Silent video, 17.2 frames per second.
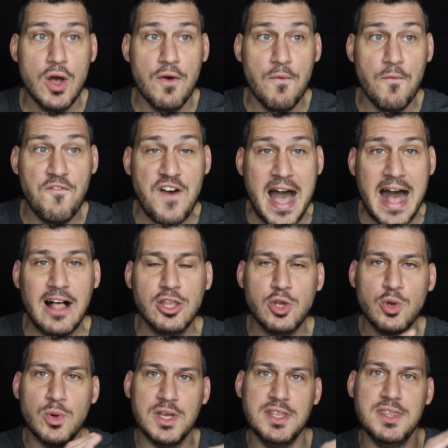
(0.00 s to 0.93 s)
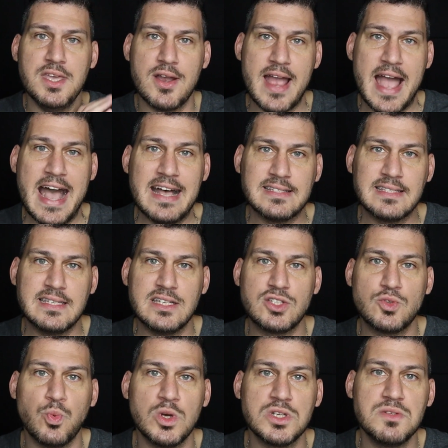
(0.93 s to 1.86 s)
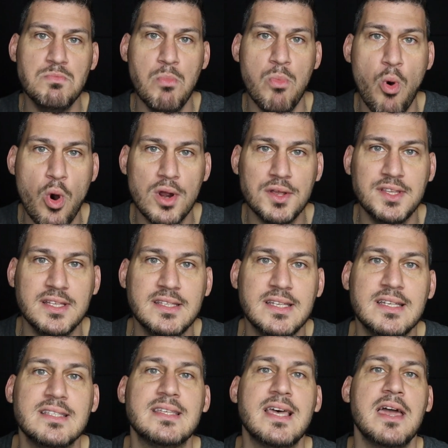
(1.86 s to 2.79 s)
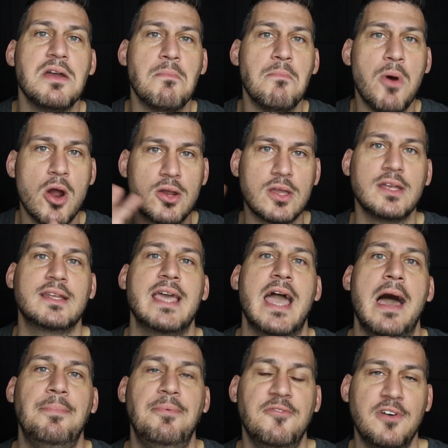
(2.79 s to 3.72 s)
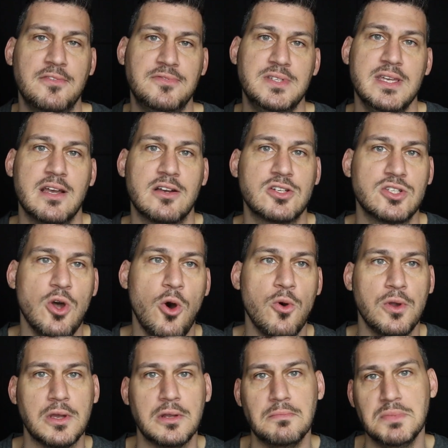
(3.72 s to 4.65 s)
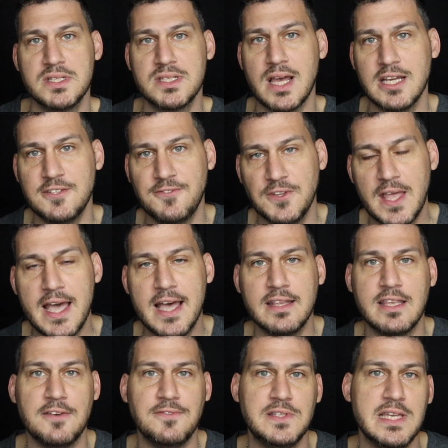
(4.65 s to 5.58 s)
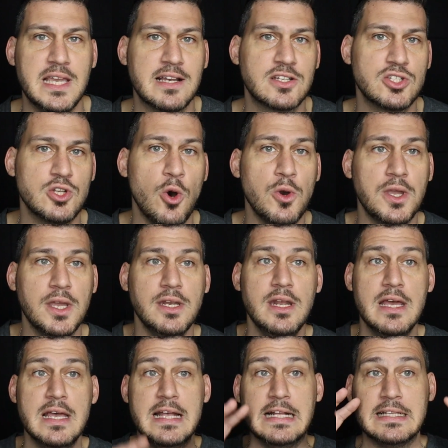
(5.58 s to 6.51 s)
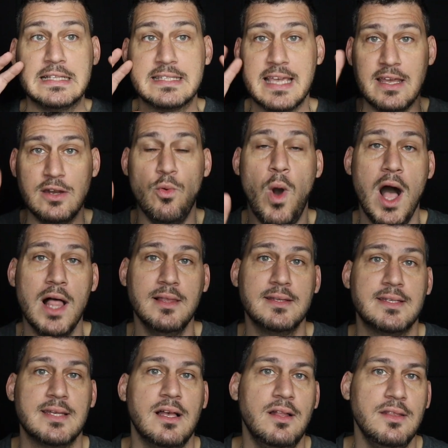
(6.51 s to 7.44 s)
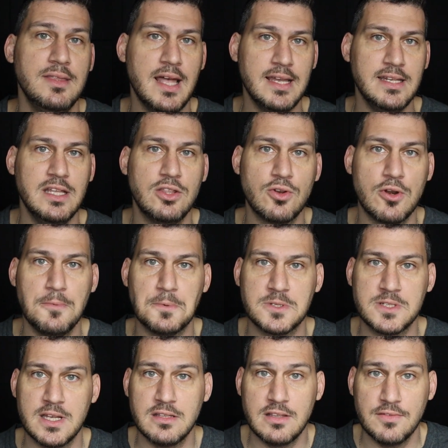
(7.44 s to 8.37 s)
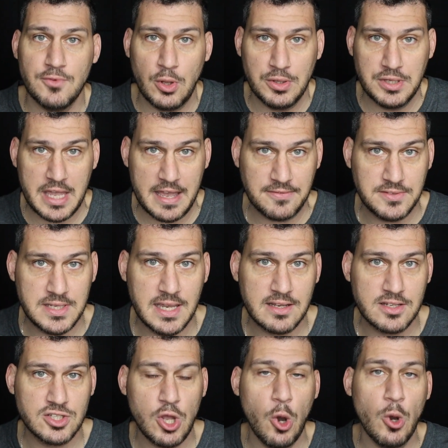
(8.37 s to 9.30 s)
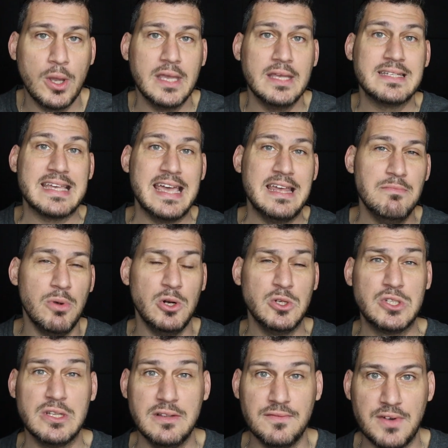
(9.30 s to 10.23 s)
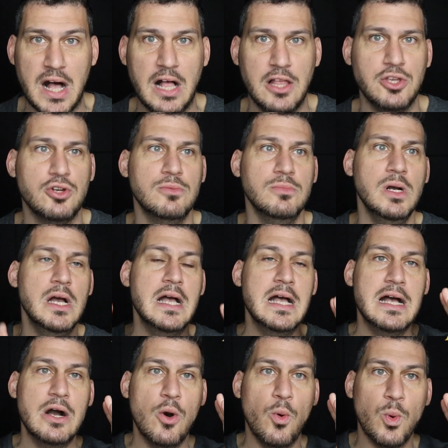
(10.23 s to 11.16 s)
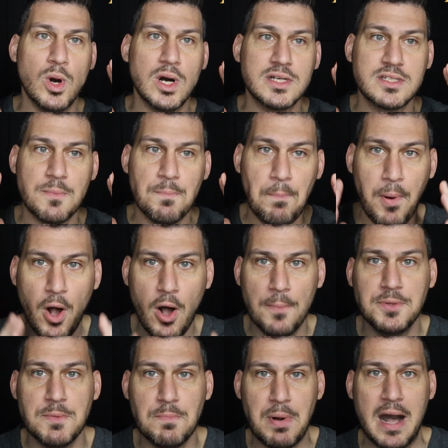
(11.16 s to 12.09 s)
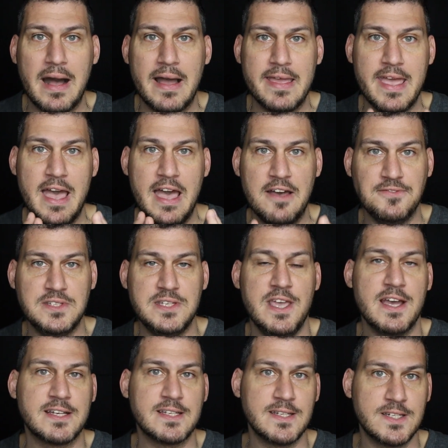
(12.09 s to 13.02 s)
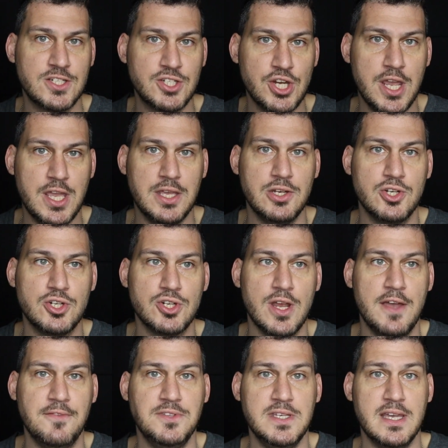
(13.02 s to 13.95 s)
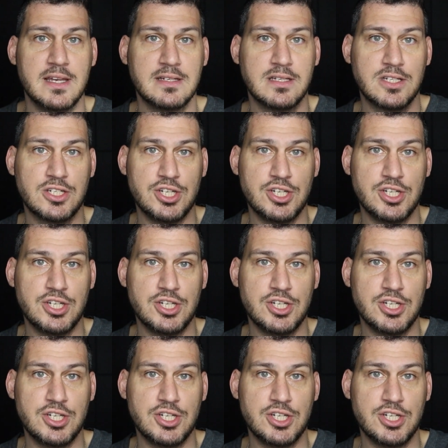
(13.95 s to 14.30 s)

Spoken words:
value in their assets was more than the entire market cap of FTX token. Besides for that, FTX token, 10 wallets held 93% of all the FTX tokens, and most of the volume was pumped by FTX Exchange. FTX